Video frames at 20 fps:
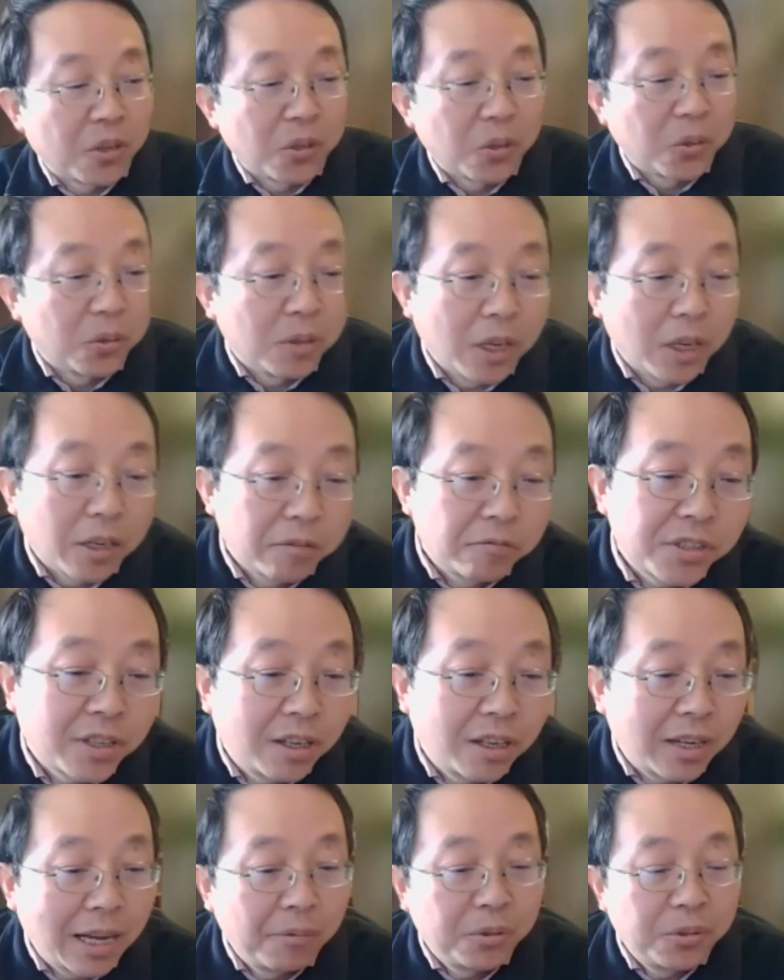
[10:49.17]
So
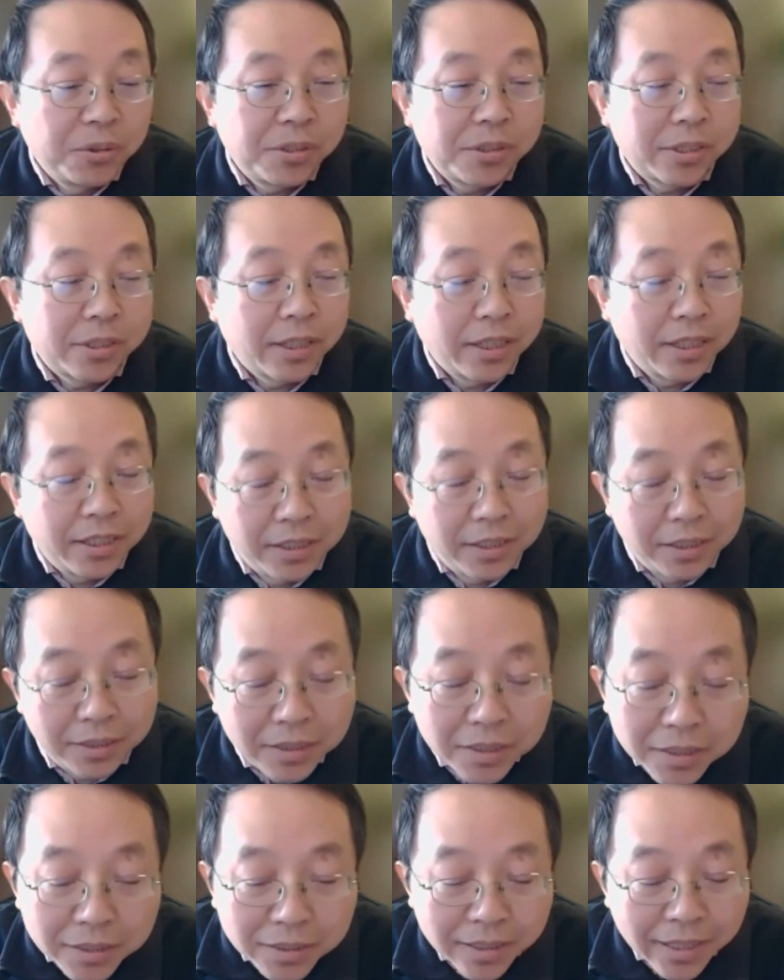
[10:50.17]
first of all, I would
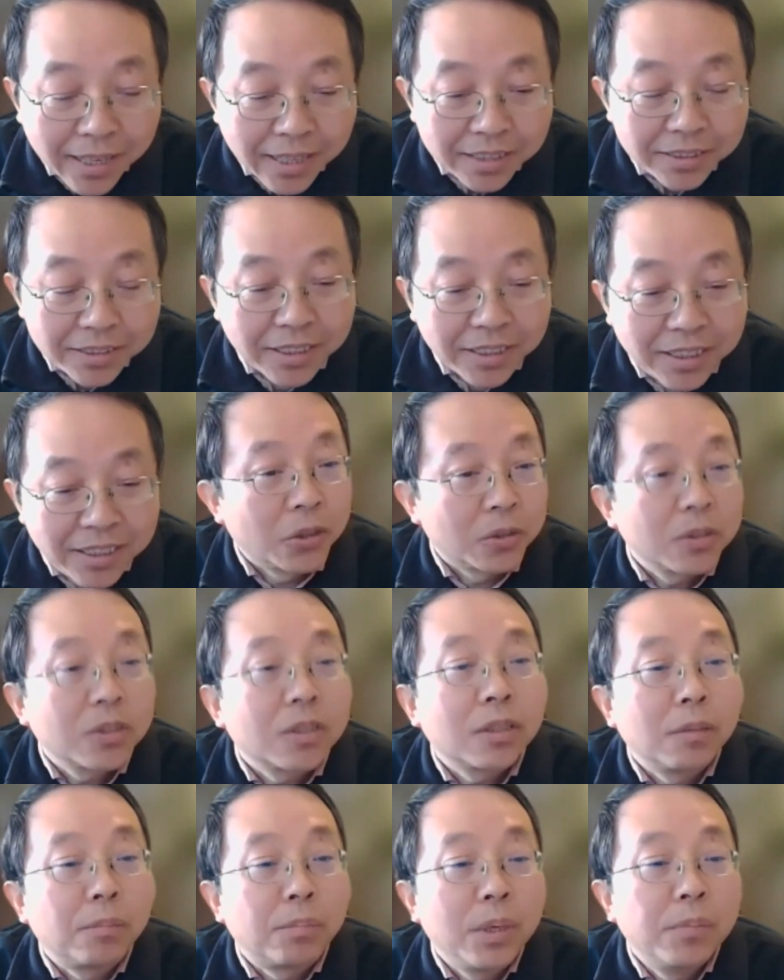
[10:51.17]
say that,
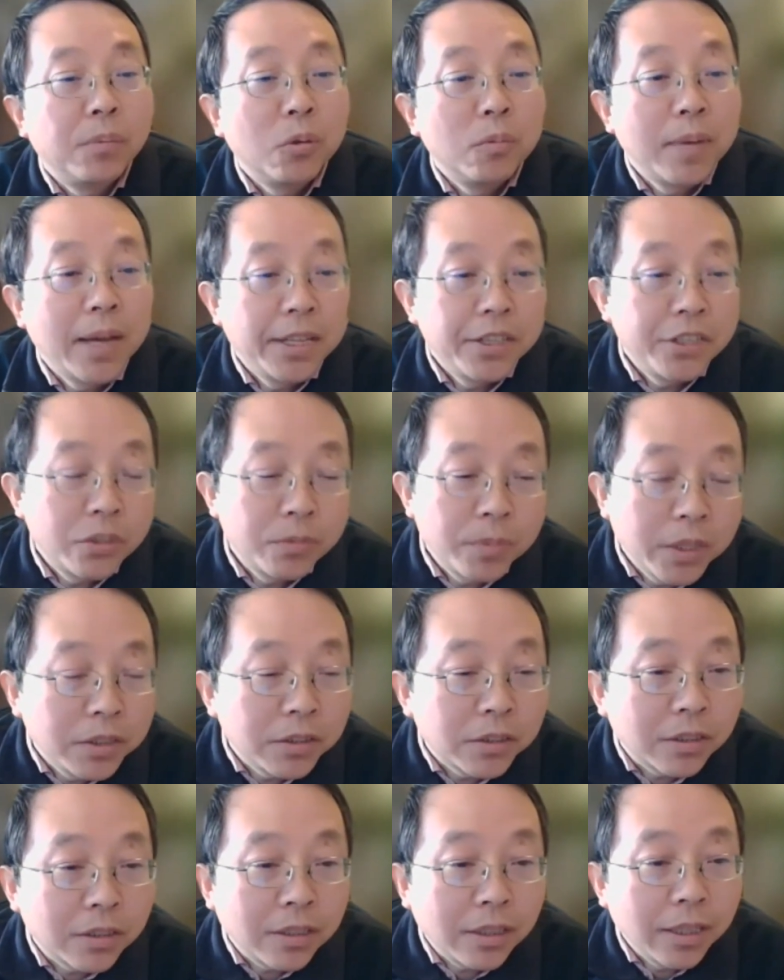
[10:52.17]
people
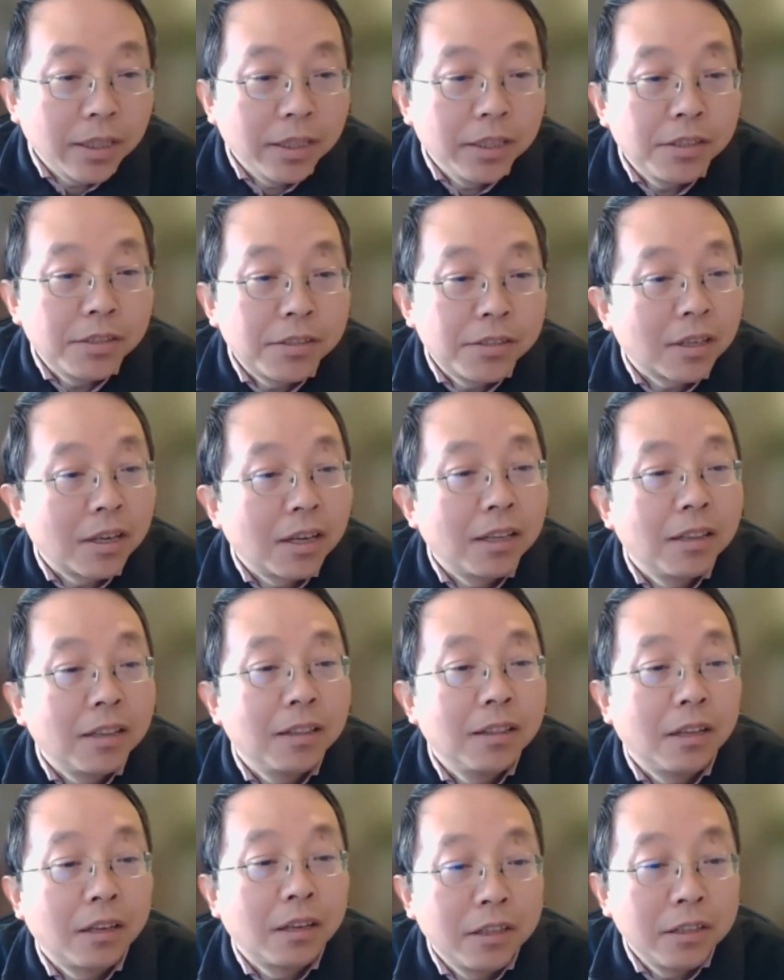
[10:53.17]
management is a
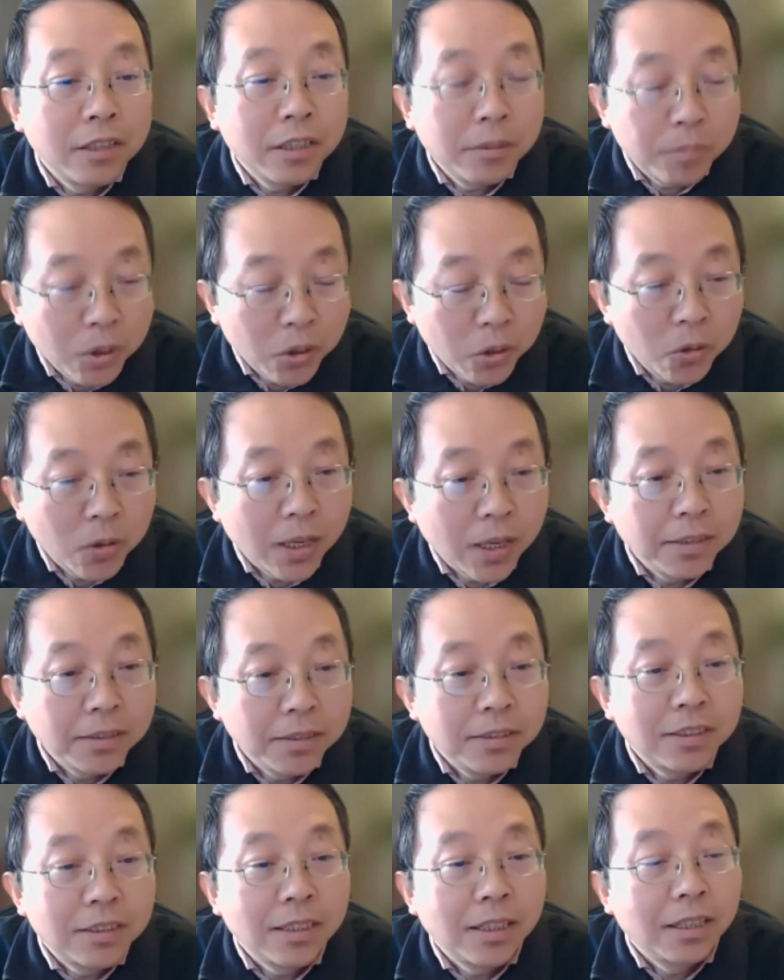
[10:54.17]
learnable
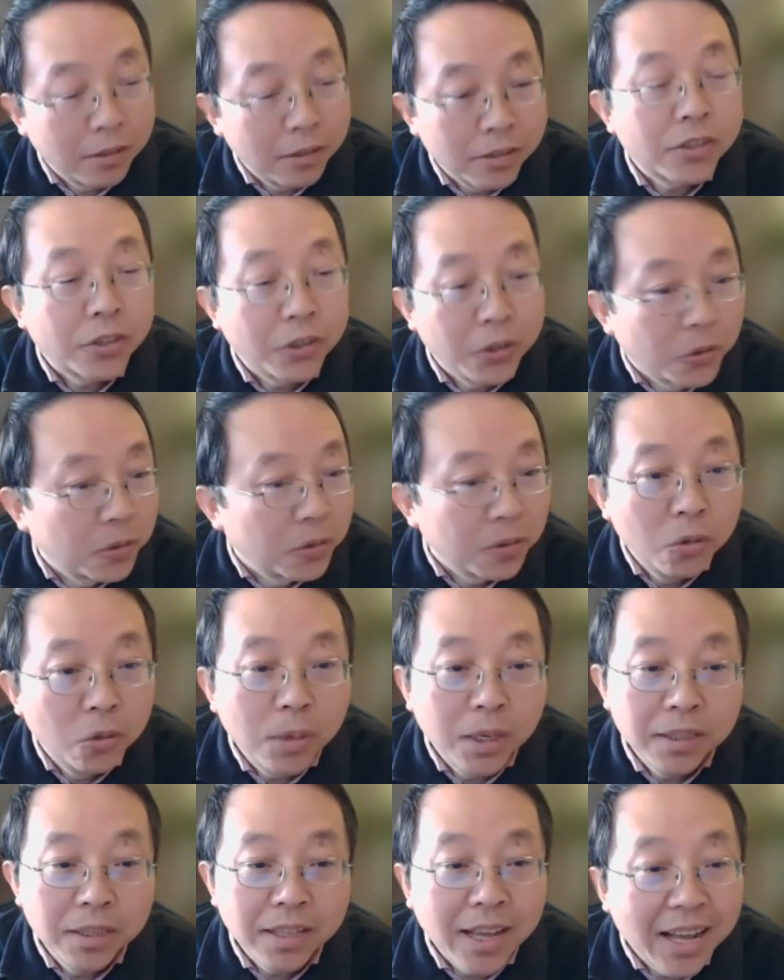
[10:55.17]
and learned skill. No
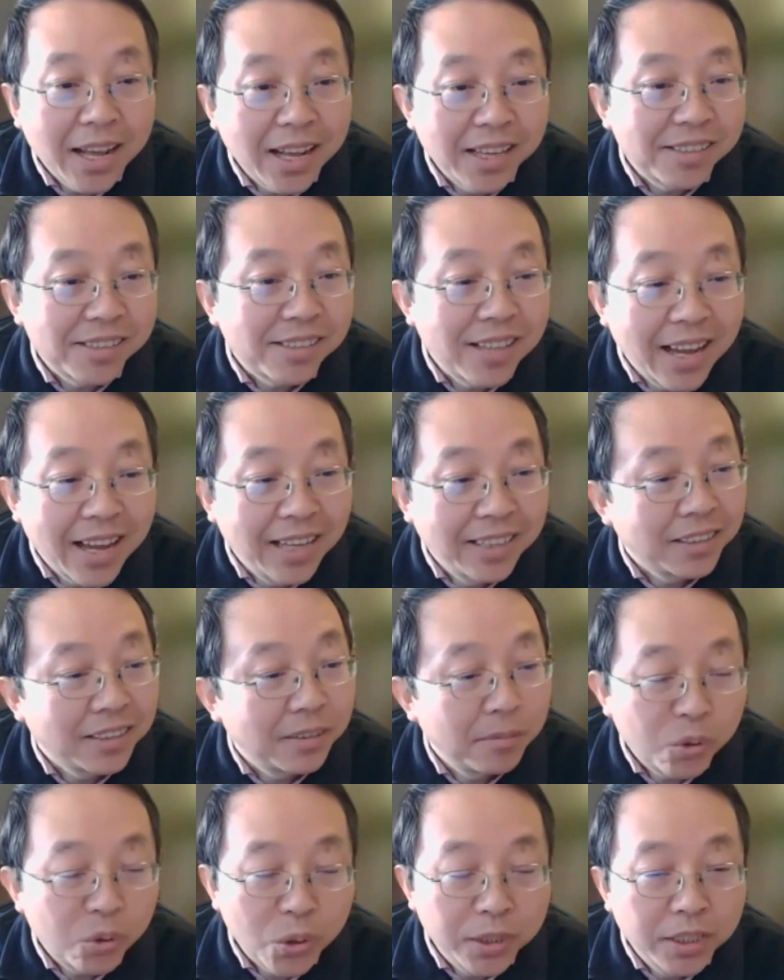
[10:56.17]
one has
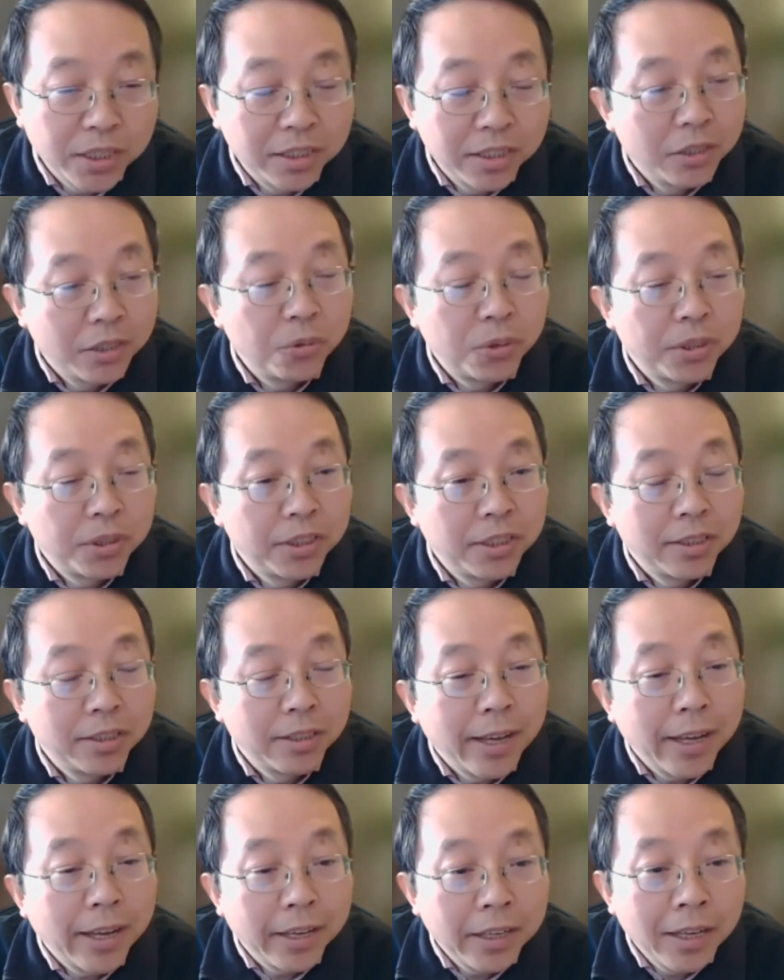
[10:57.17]
that printed in your
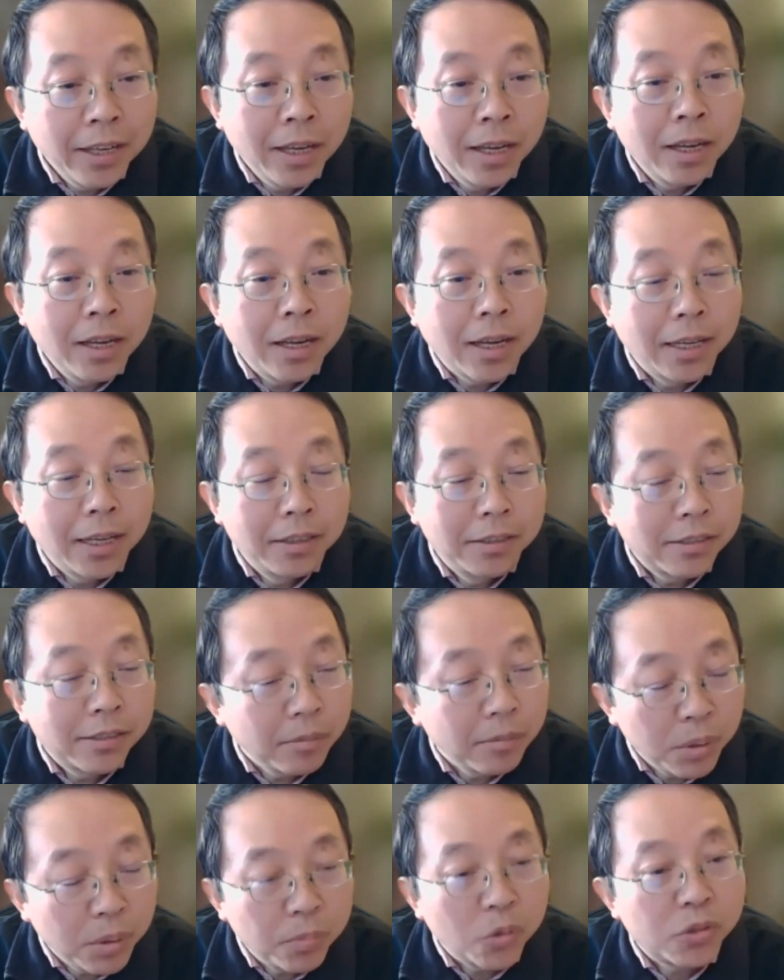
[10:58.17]
DNA. And
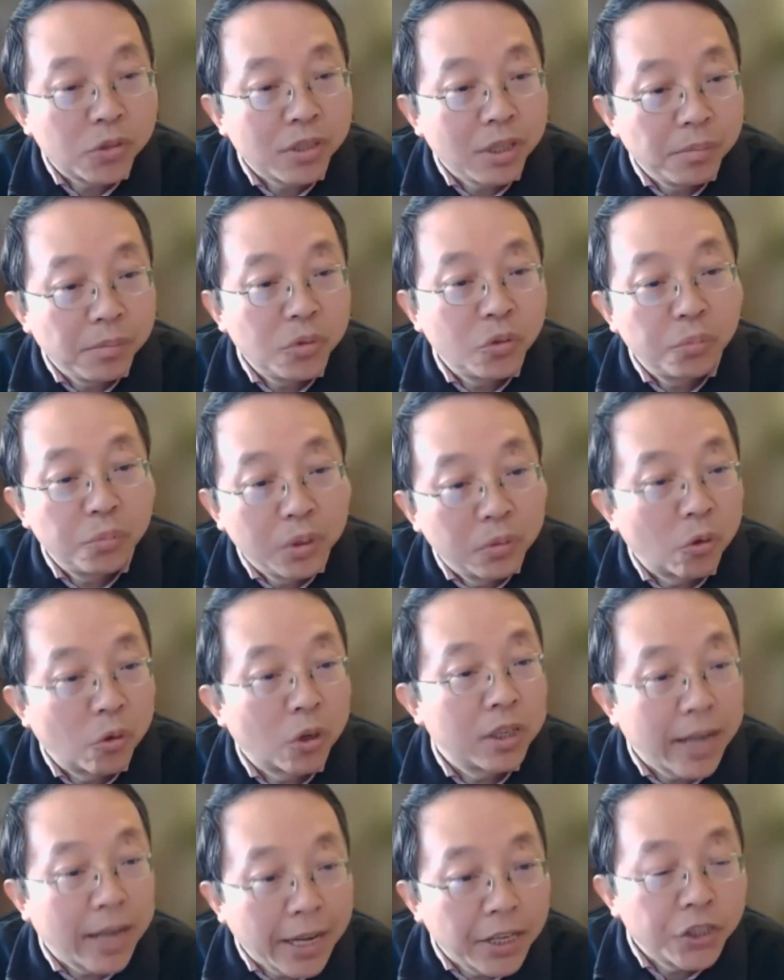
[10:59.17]
some people seem to be
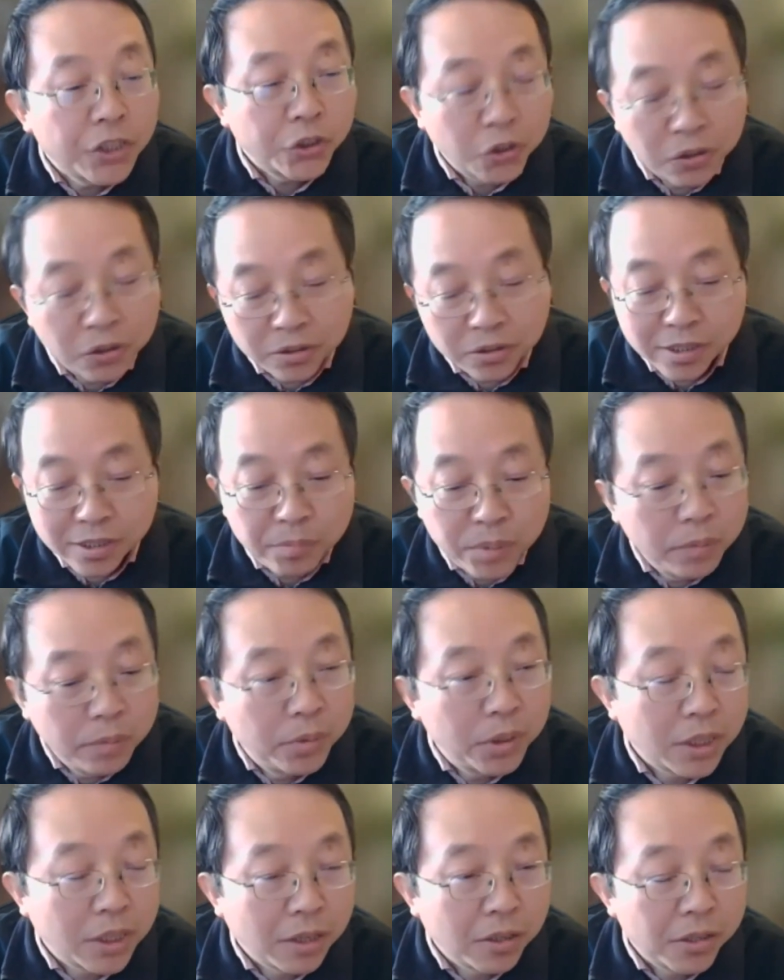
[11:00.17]
more natural simply